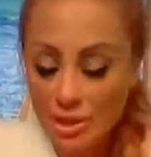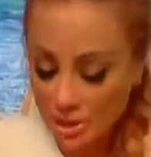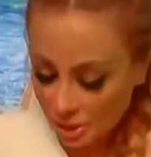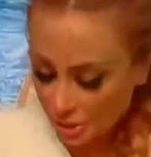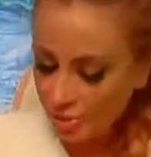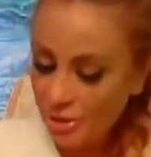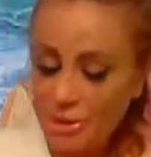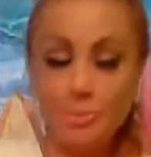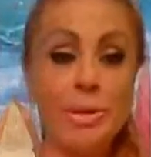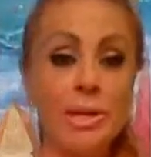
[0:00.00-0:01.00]
a year she's
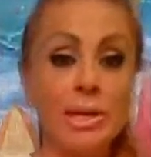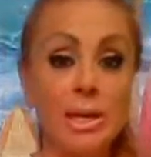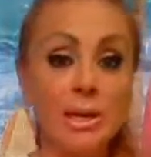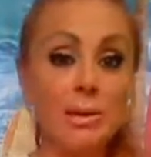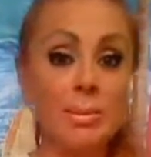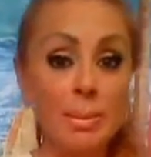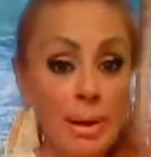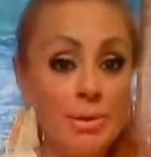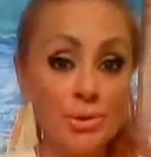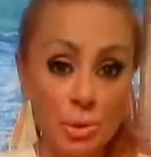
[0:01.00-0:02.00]
been in my
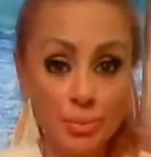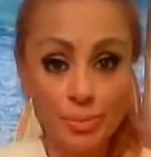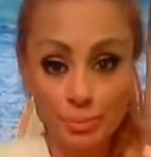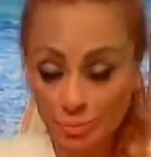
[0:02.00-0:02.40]
bedroom.